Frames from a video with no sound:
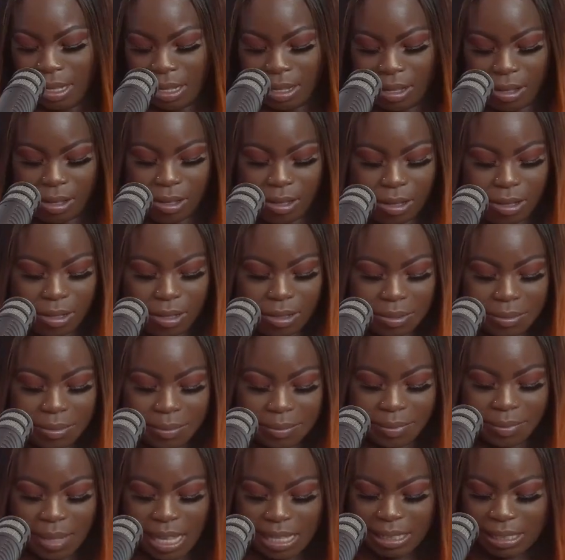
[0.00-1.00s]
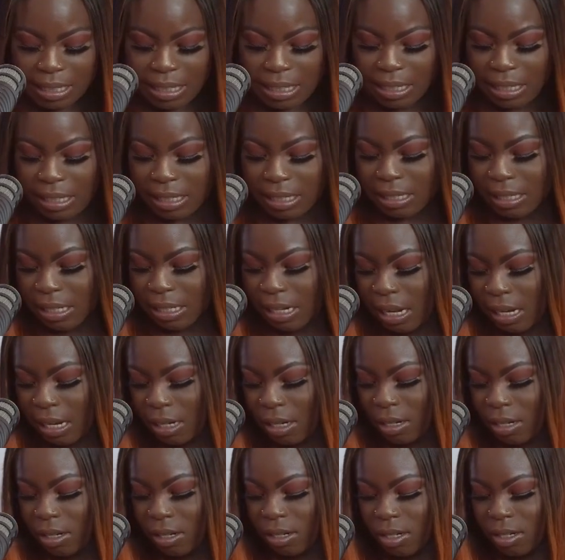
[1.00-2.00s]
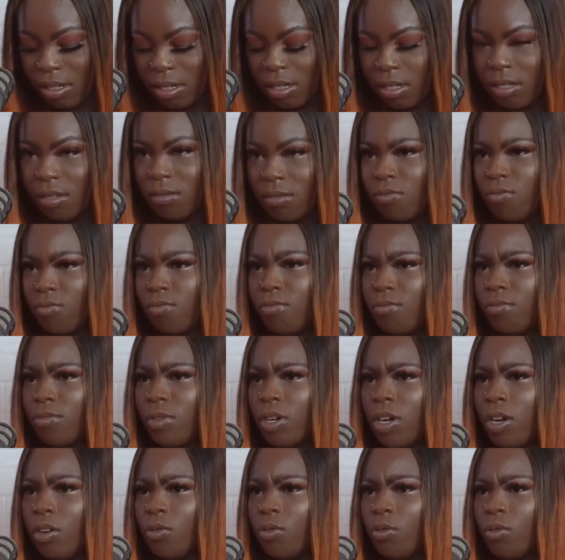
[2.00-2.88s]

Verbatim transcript: Um, I think it's like a, a rustic.